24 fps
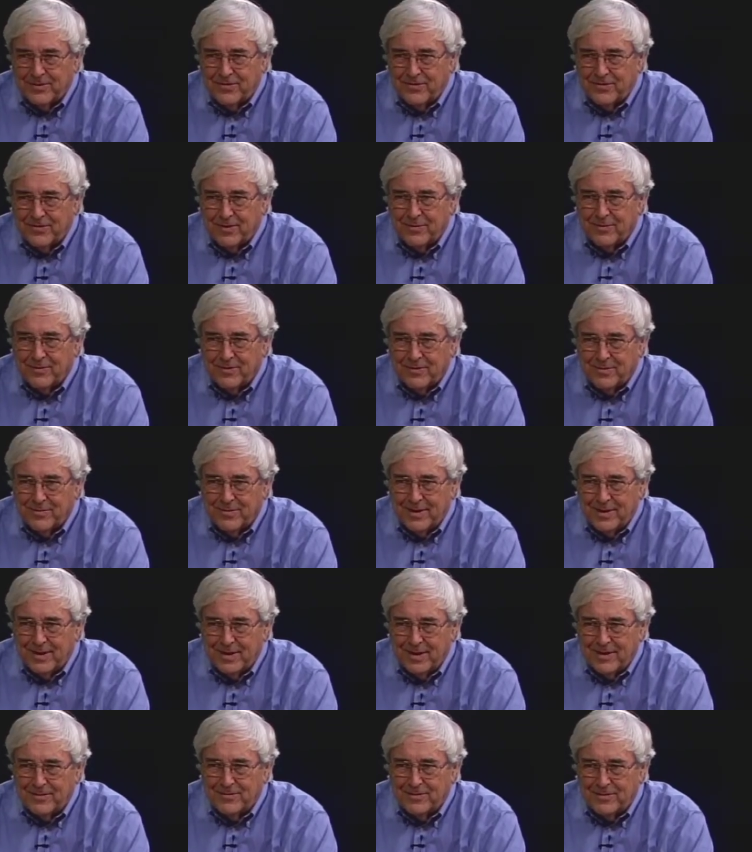summer of my
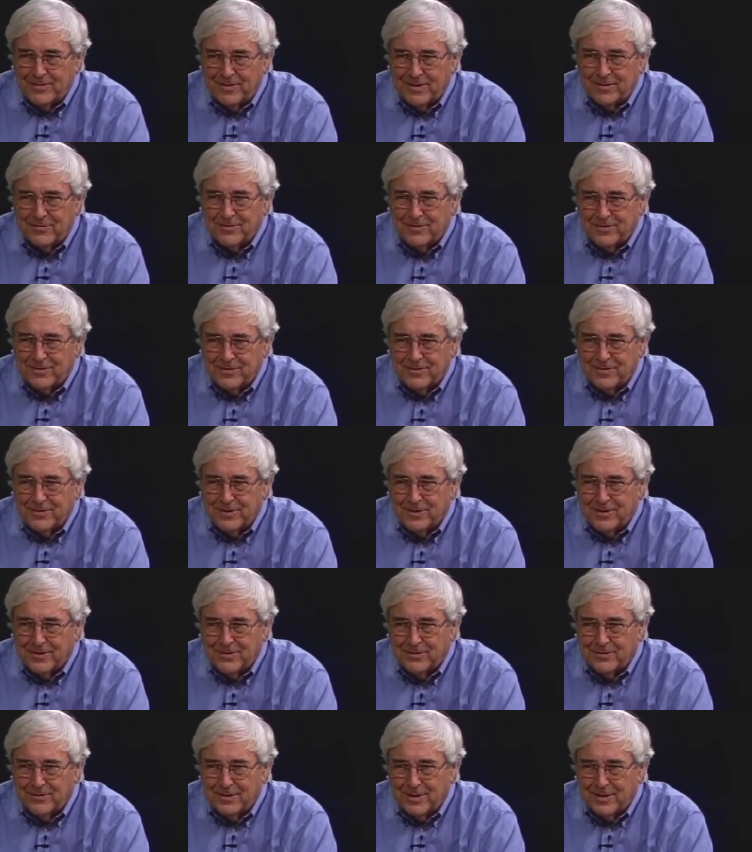life, except for the two
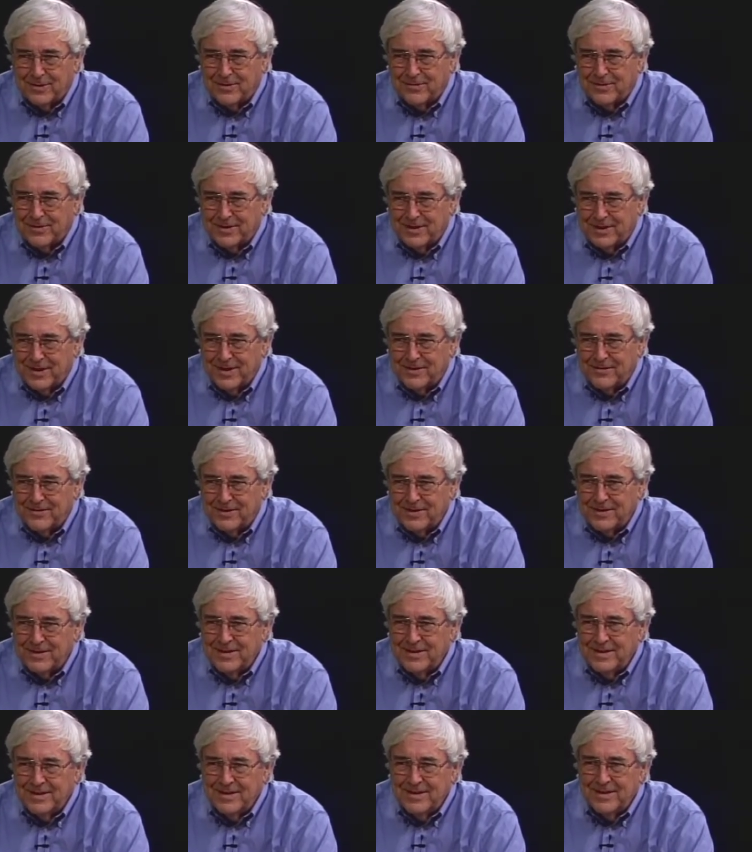years when I was in the Navy,
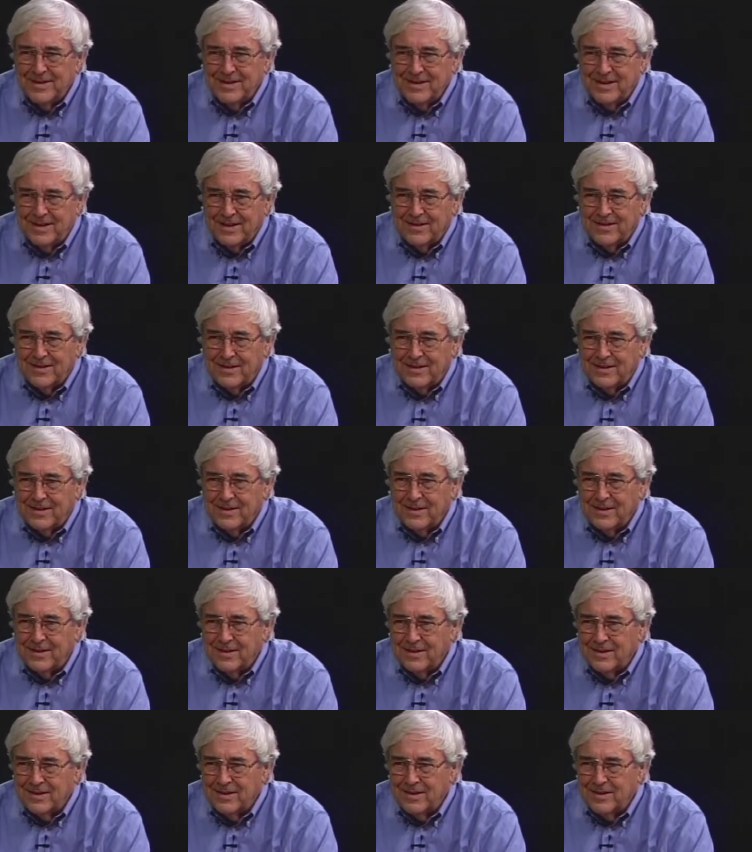and then
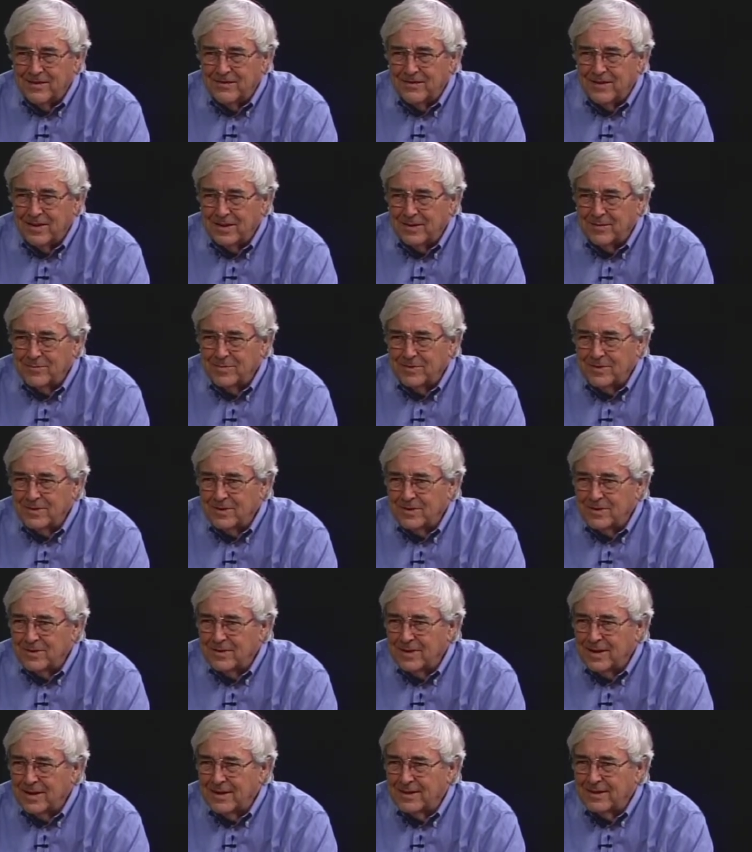uh, East Hampton,
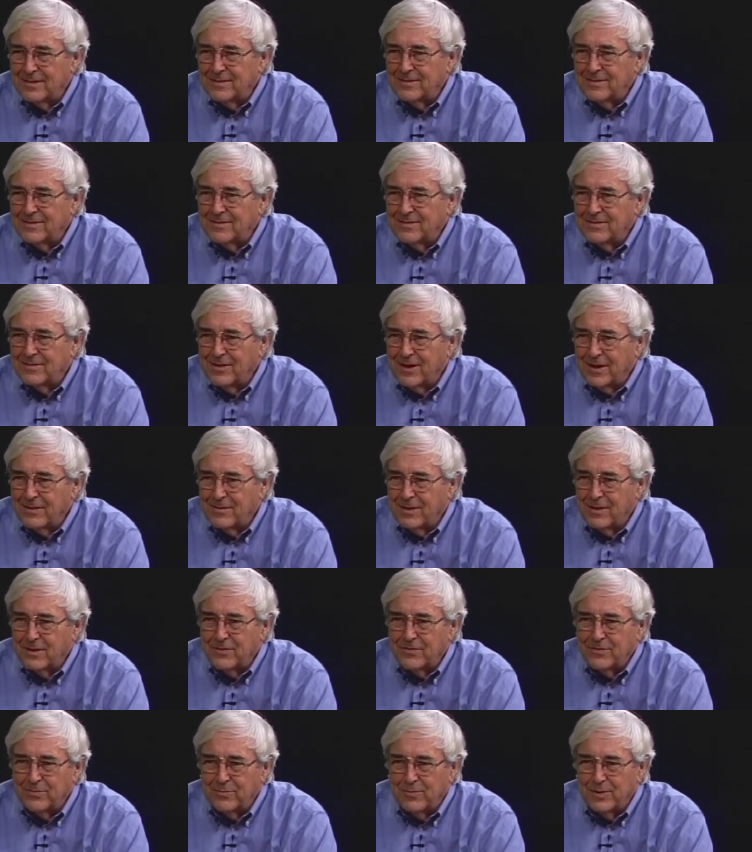Long Island,
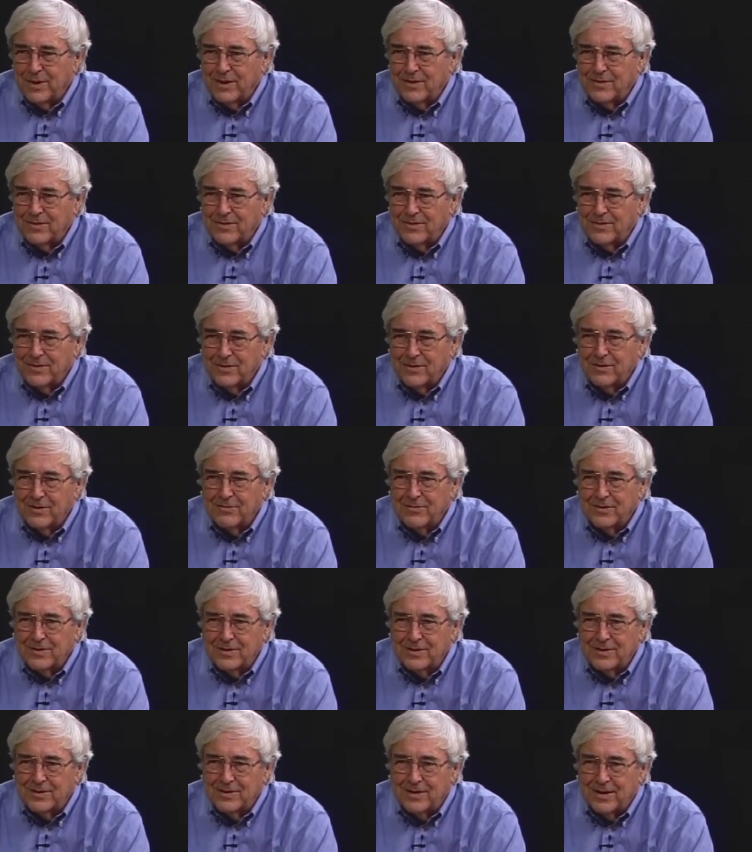Colorado Springs, and Louisville,
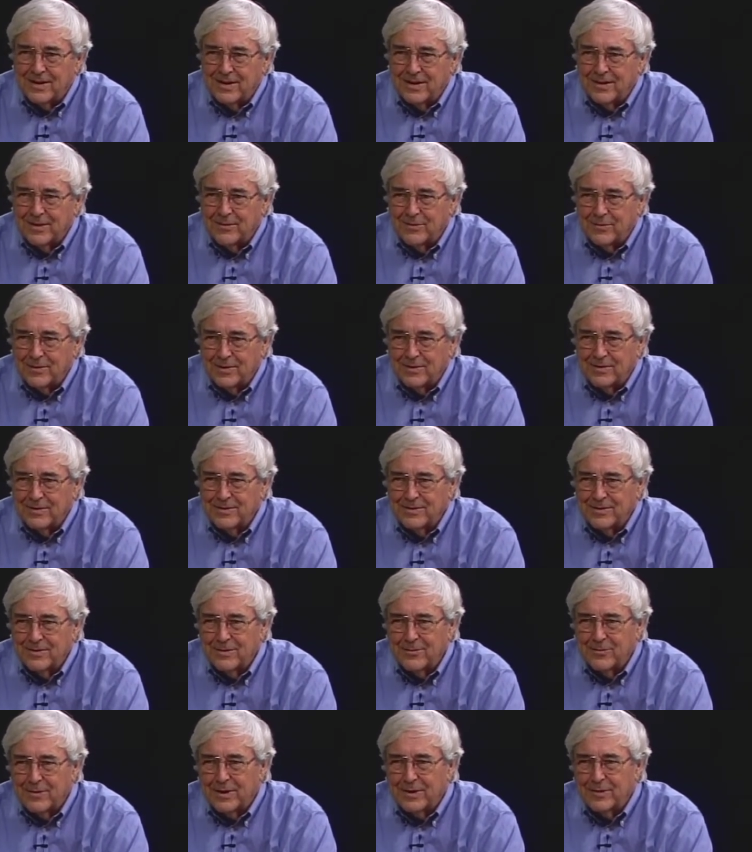Kentucky, where
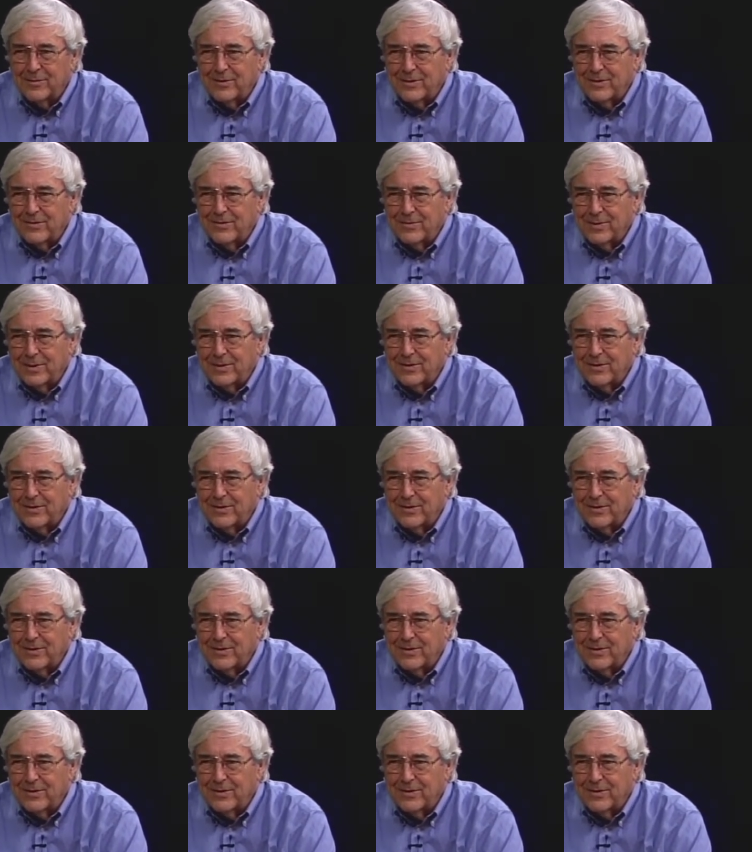where we spent